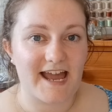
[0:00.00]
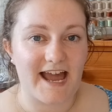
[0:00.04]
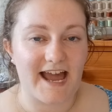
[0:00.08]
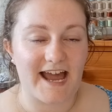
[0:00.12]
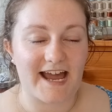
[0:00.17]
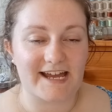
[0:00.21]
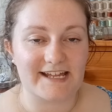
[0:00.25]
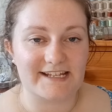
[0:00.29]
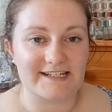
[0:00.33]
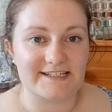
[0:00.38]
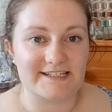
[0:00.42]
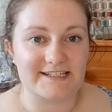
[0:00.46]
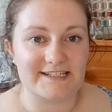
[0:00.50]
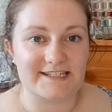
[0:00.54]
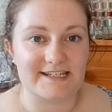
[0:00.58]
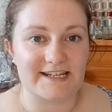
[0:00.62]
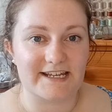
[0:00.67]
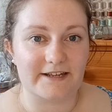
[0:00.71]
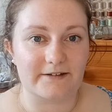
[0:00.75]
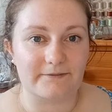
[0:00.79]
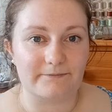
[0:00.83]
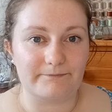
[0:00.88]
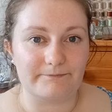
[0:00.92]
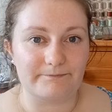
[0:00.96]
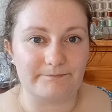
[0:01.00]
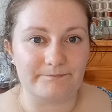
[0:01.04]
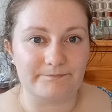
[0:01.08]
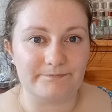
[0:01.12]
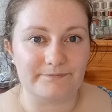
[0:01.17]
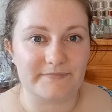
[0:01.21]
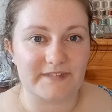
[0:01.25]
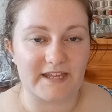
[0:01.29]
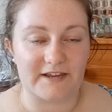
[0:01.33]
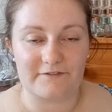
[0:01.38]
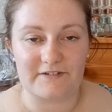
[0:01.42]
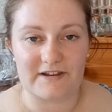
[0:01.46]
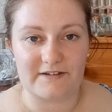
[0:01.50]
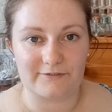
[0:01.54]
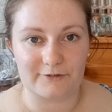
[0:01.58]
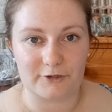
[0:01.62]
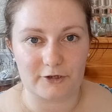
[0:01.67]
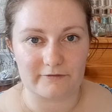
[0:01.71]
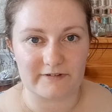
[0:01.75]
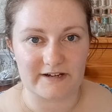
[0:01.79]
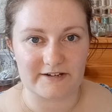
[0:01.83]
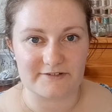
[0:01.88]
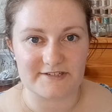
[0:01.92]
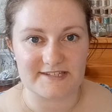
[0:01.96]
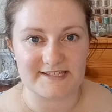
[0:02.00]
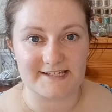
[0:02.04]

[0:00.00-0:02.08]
and um, I've never got round to